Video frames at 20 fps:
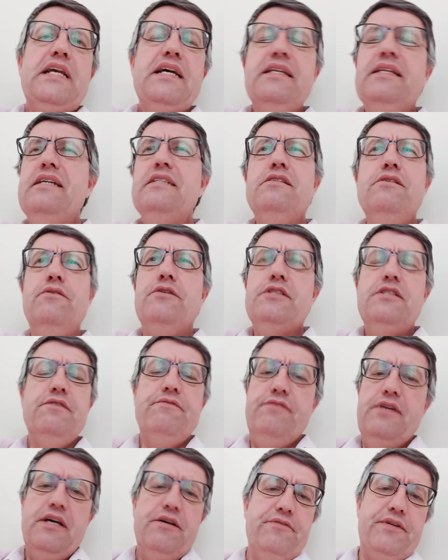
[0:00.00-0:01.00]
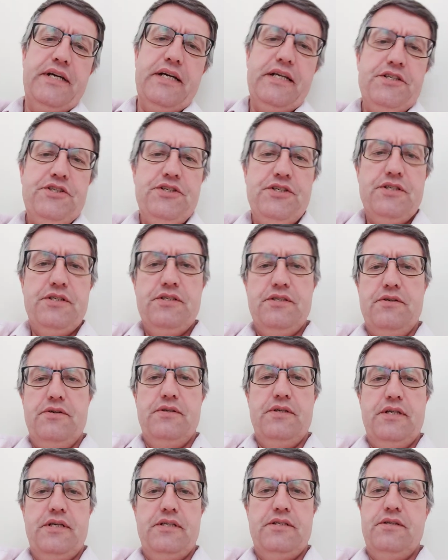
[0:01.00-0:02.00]
And there's lots of variations on
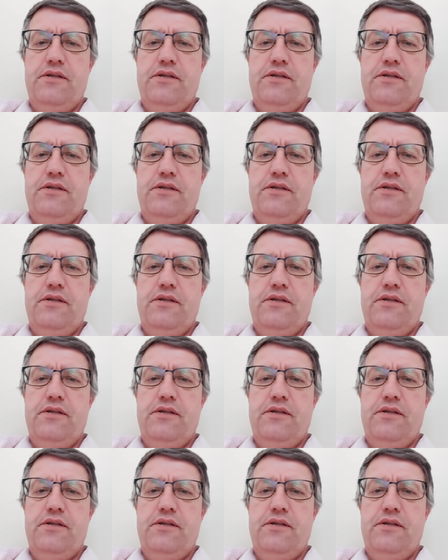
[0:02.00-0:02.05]
this.